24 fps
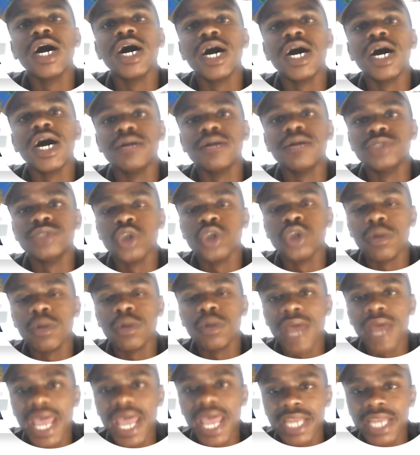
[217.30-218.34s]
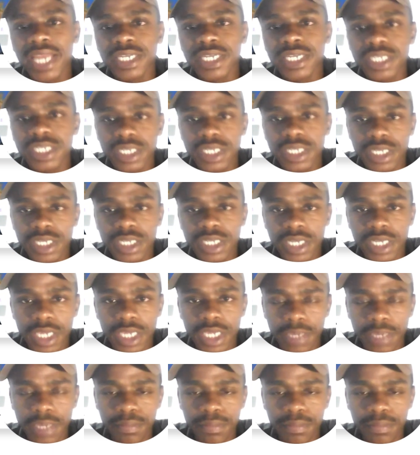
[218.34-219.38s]
absorb and
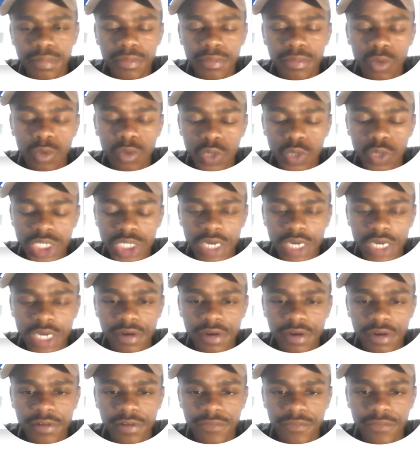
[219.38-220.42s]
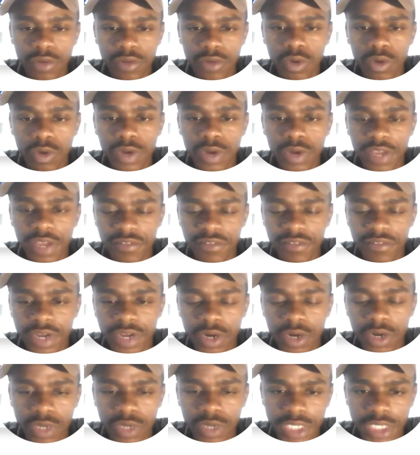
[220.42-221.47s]
keep water for a very
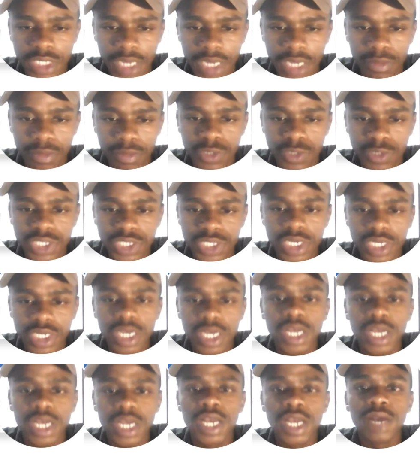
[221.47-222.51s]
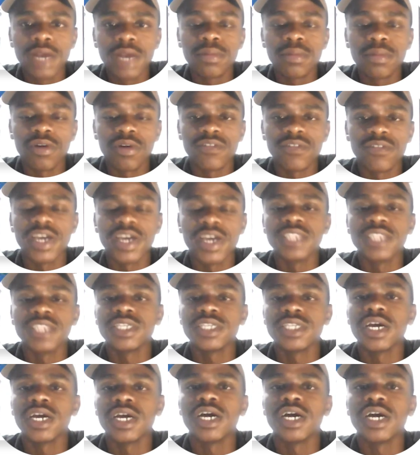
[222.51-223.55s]
long time, which provides
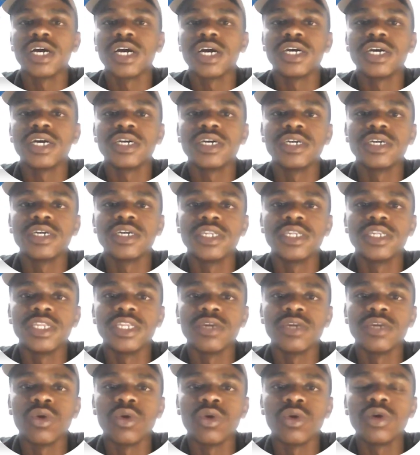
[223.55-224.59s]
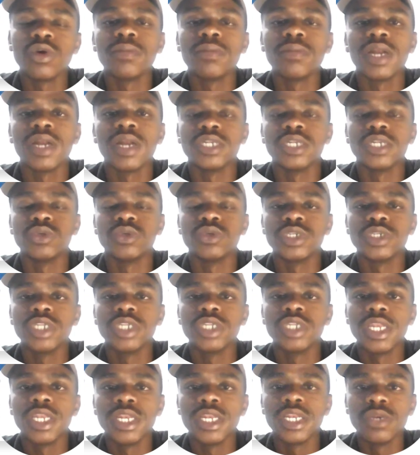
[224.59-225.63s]
the whole plant with
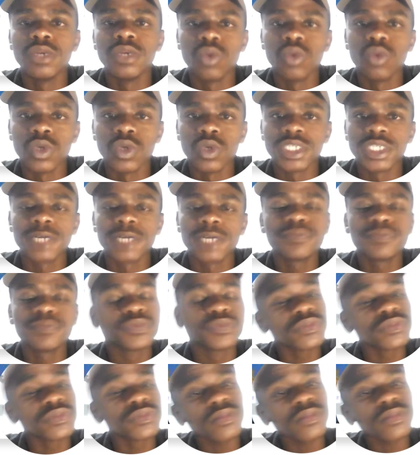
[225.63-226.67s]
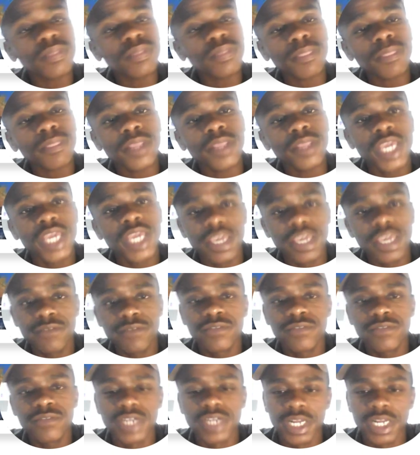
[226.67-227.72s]
water
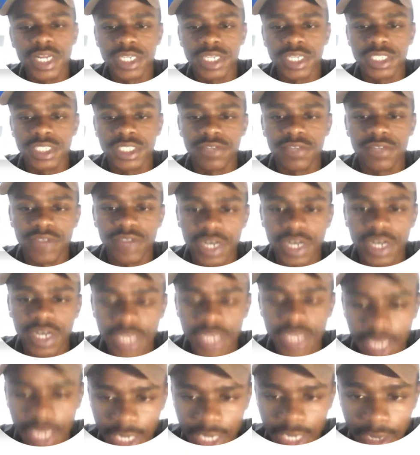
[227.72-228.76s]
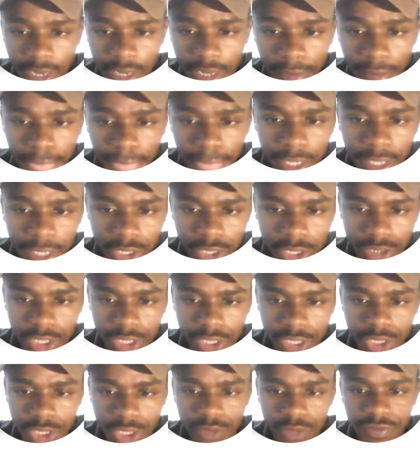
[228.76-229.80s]
if there is a very
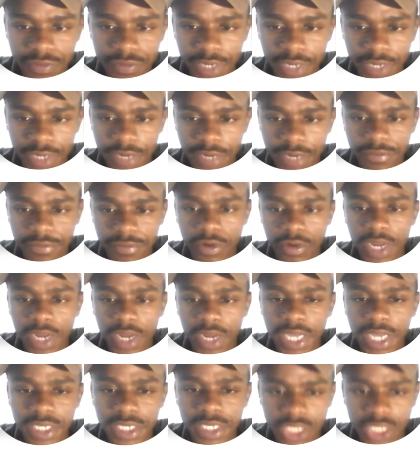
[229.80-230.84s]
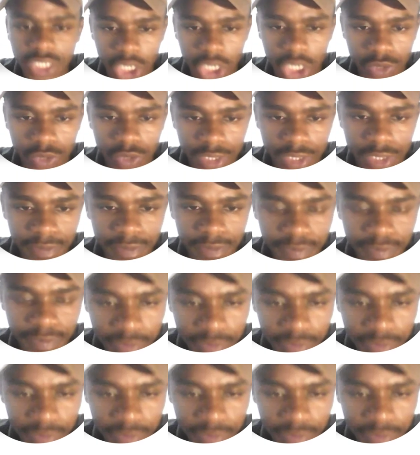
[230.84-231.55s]
shortage of rainfall and droughts.